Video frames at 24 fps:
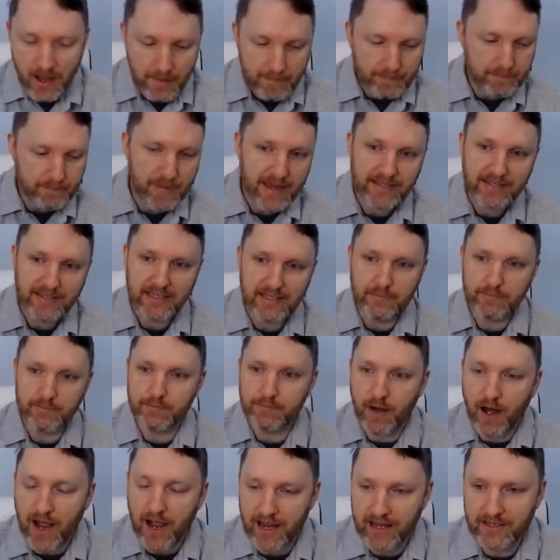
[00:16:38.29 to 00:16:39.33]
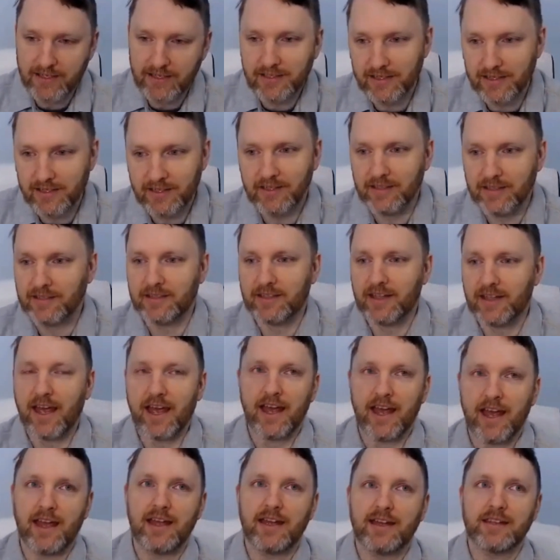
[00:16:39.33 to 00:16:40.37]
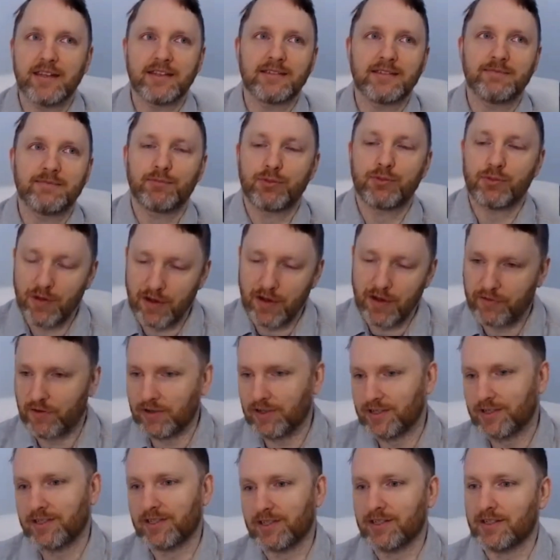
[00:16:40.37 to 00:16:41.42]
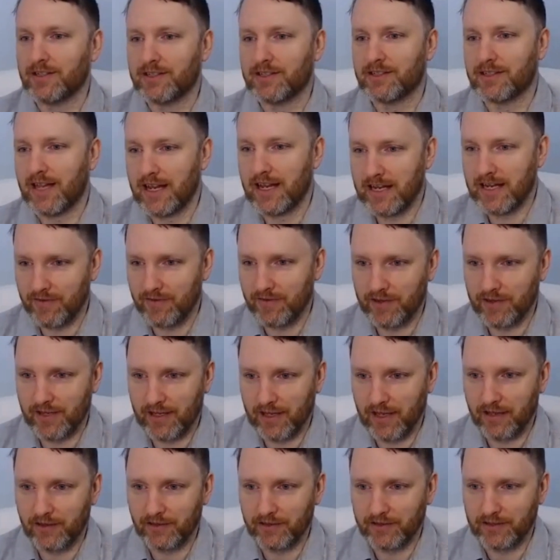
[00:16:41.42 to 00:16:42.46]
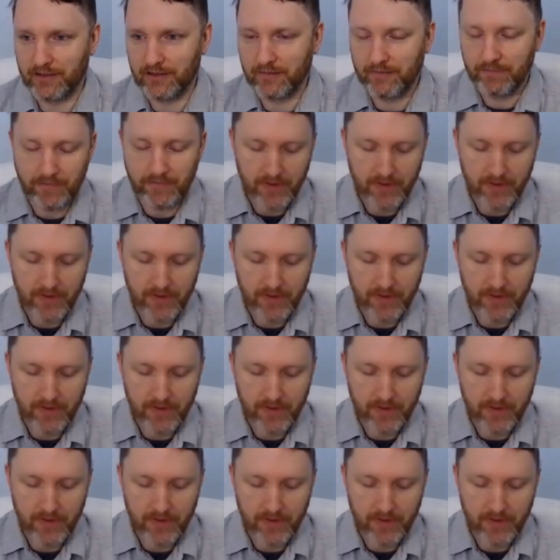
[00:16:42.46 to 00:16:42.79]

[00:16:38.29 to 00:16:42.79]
messy biases and preferences and everything else.